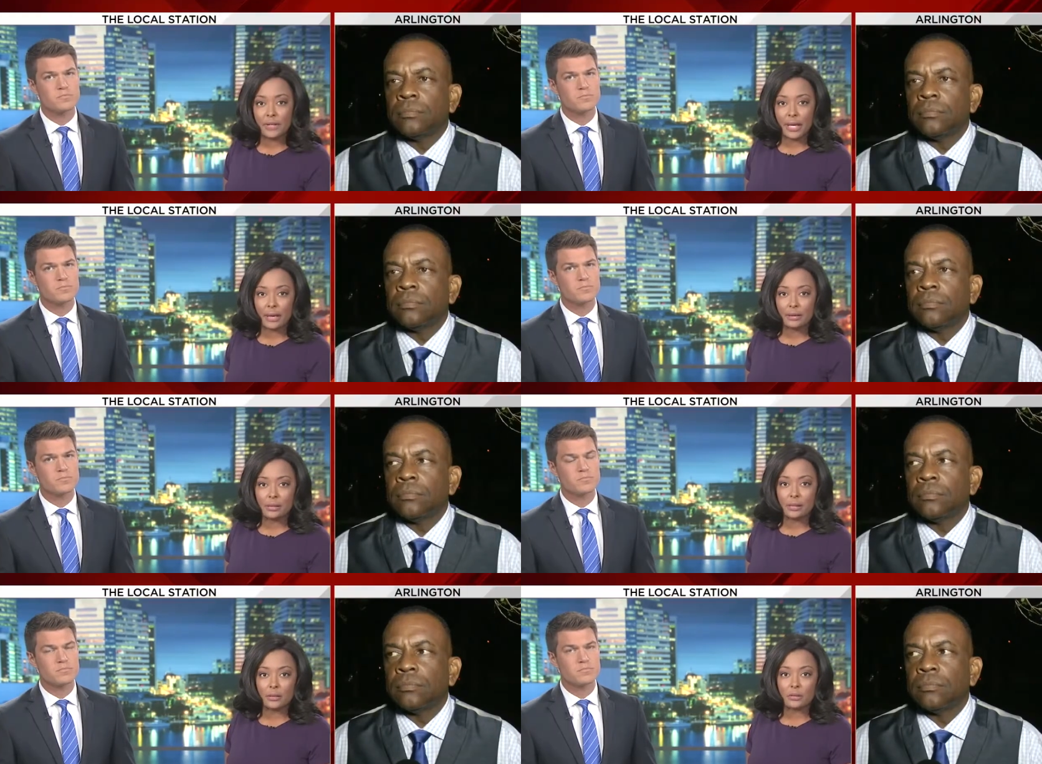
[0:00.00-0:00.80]

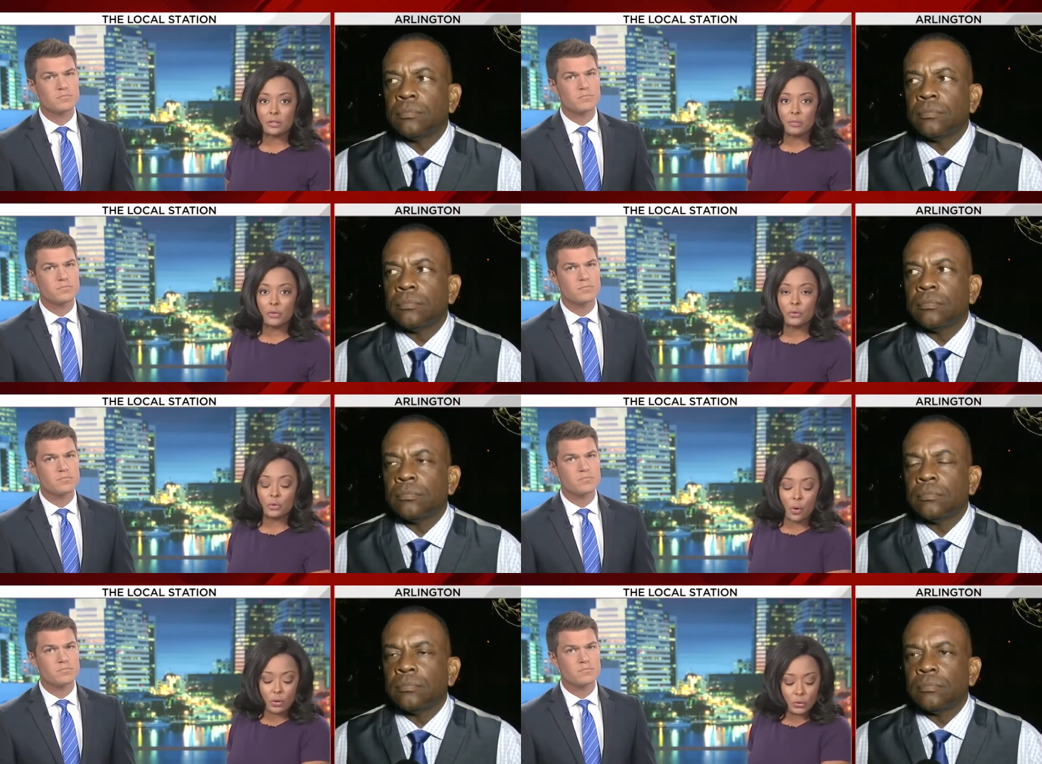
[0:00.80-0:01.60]
Speaker 1: analyst, Gil Smith, who's
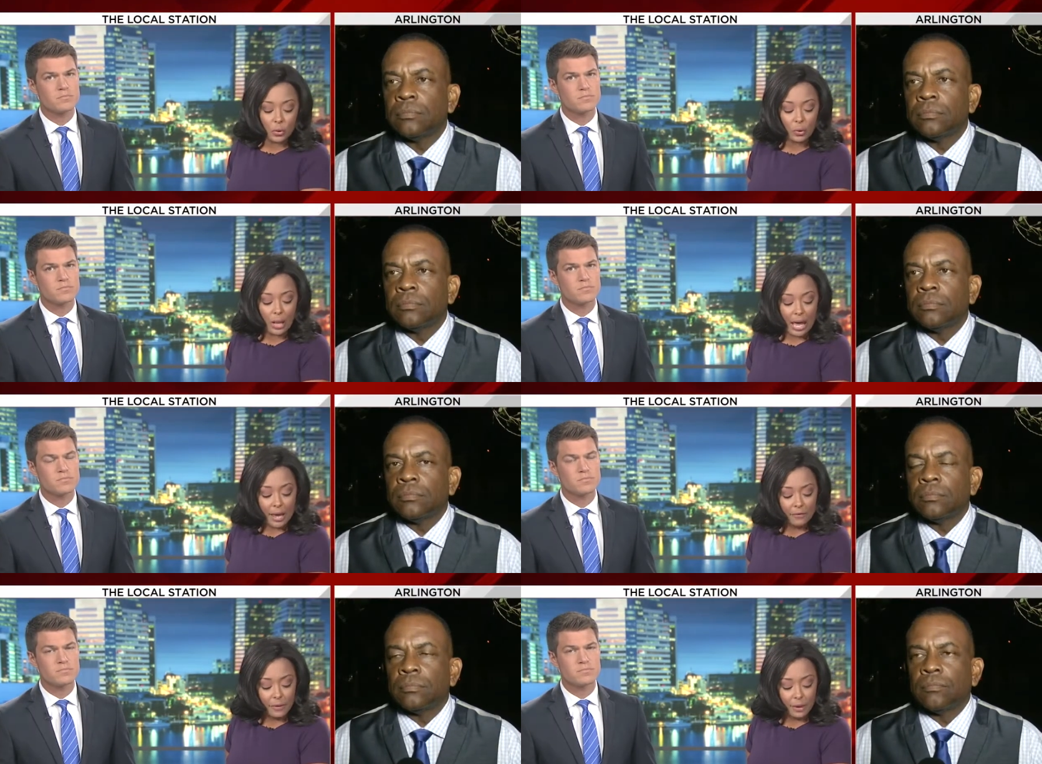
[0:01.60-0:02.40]
also
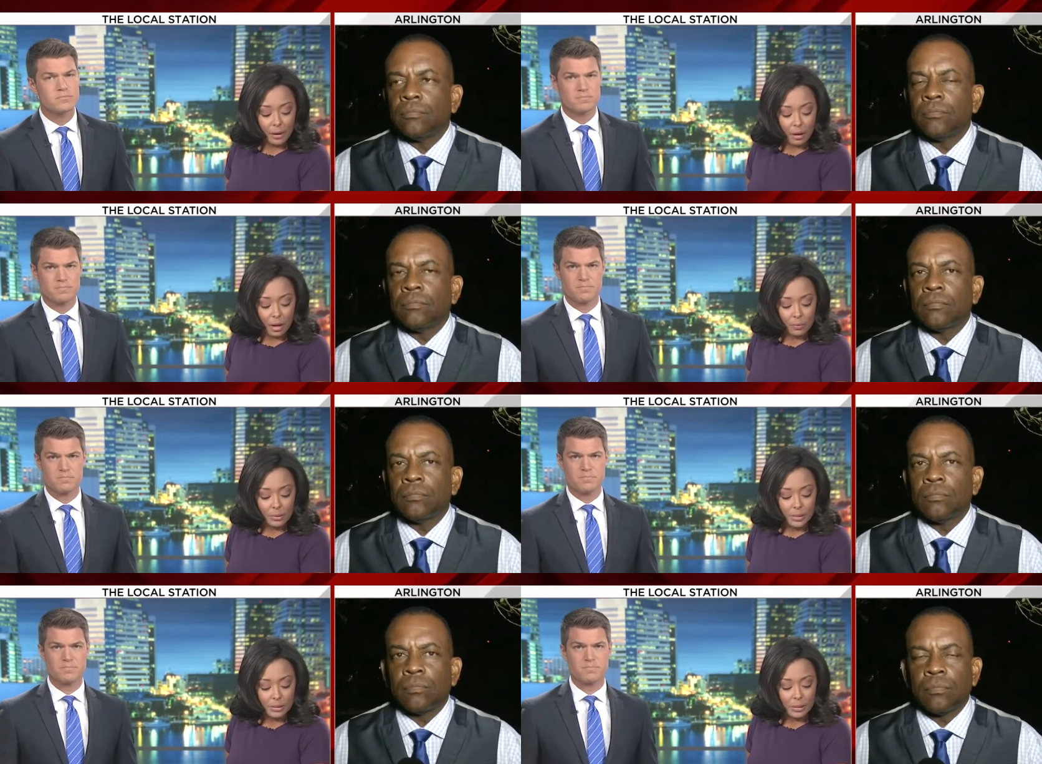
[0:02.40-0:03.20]
live there uh,
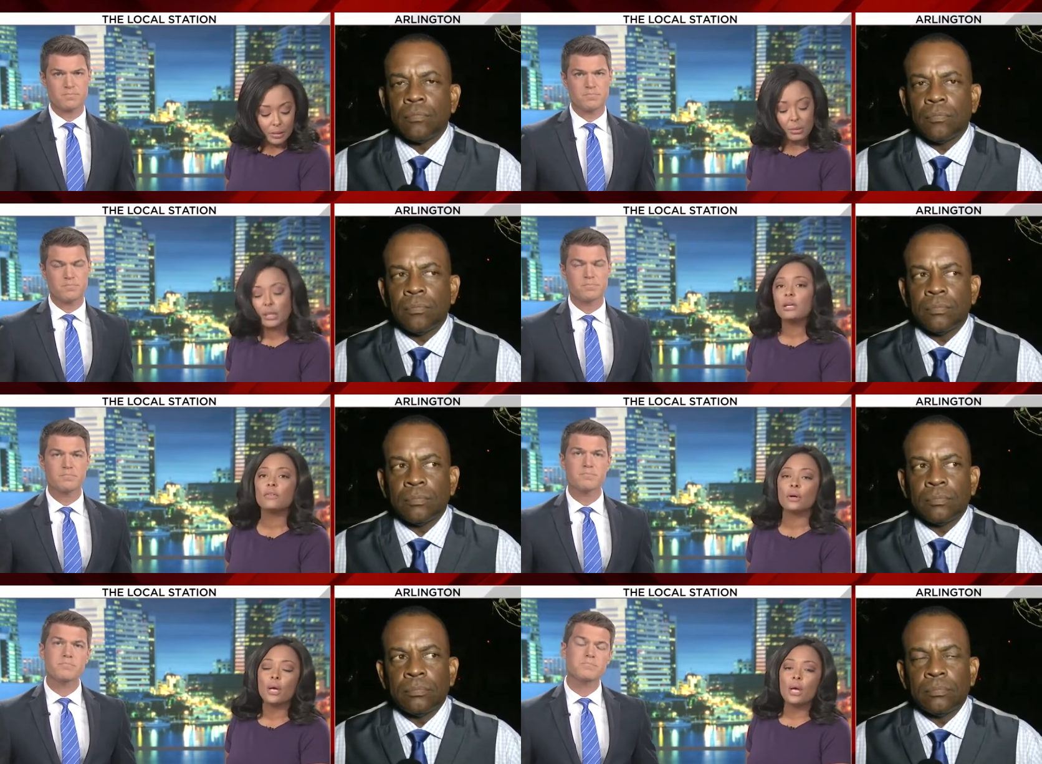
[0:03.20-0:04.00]
with Destiny McKeever.